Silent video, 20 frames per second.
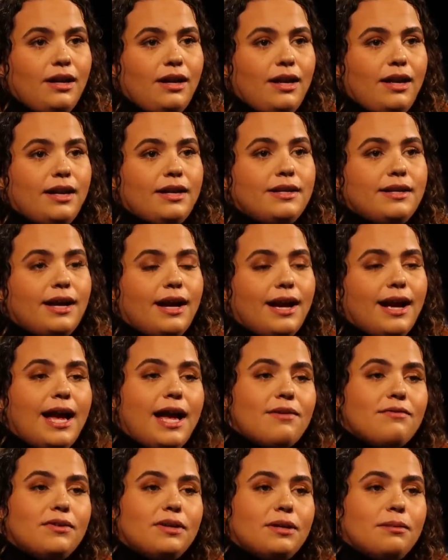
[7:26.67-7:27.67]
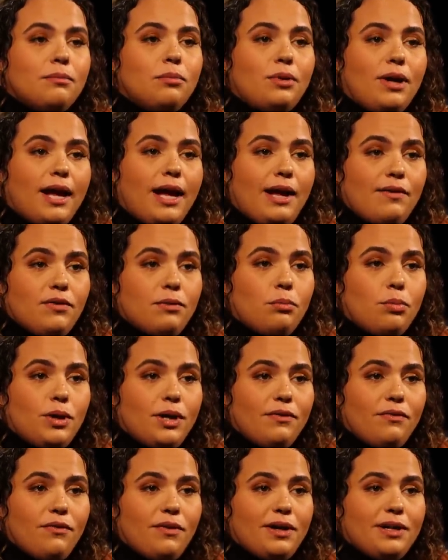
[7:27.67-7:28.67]
And I have a
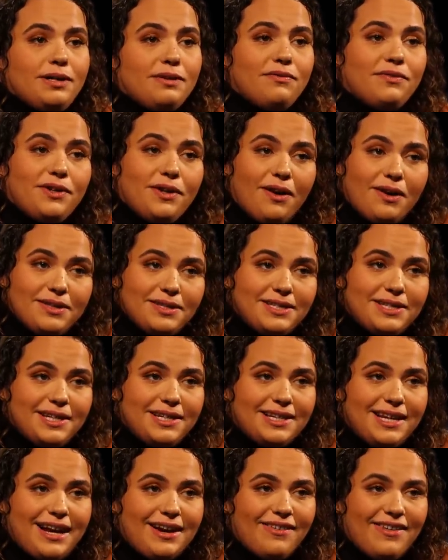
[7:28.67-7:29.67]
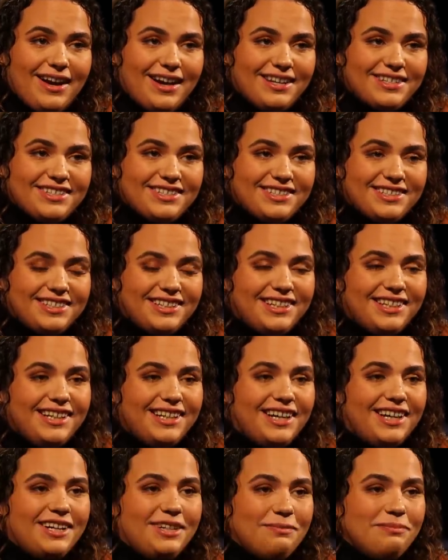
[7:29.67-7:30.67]
boyfriend, a fiance now, actually.
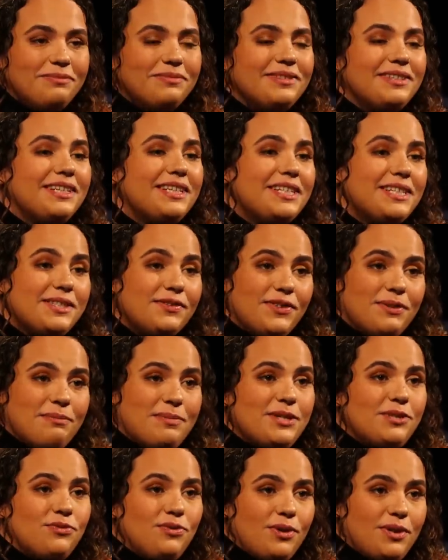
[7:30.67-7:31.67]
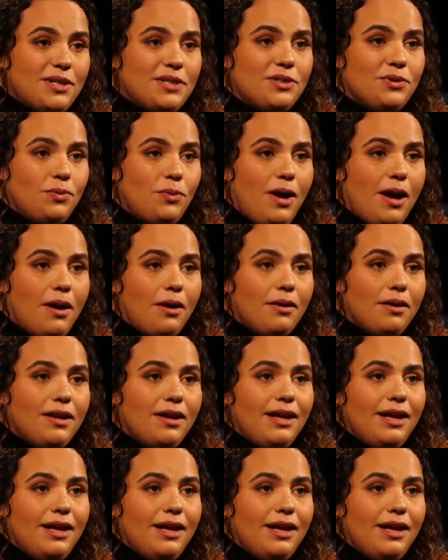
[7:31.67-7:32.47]
He's from Israel as well.